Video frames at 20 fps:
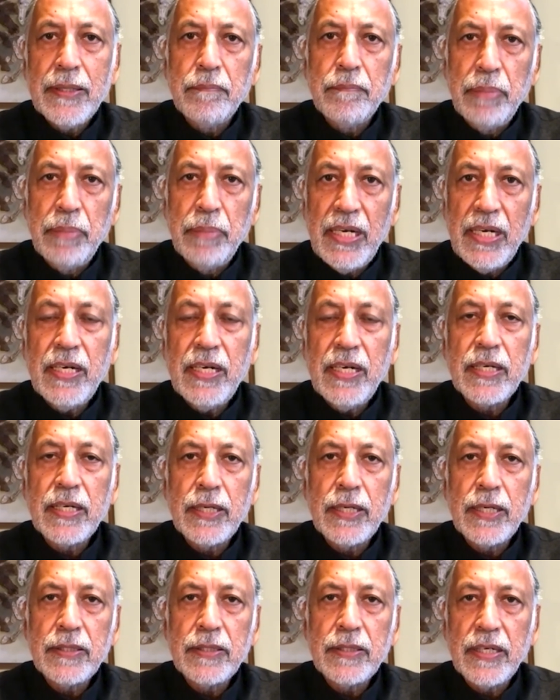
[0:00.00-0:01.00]
build
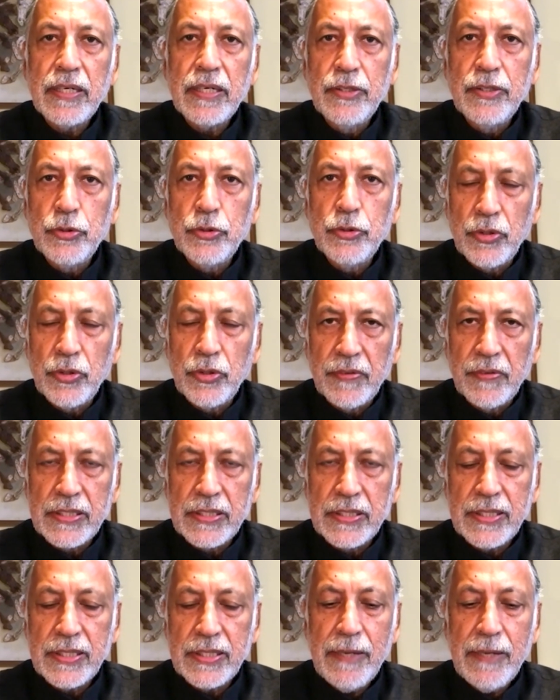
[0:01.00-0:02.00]
a, a new
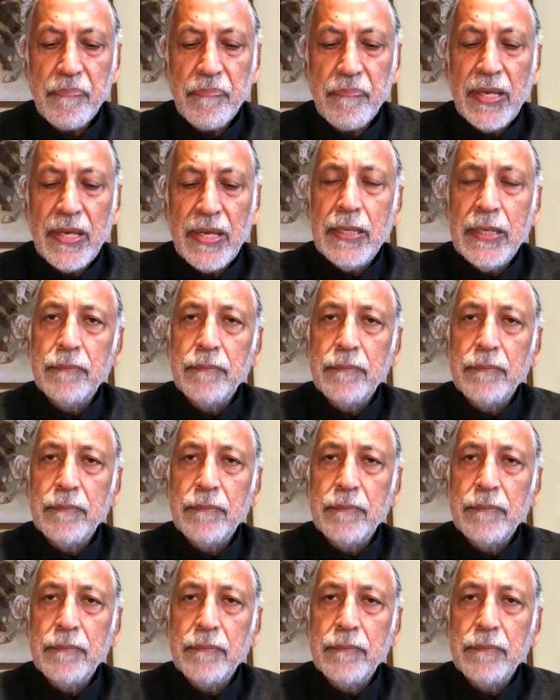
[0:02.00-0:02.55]
university. Mm-hmm.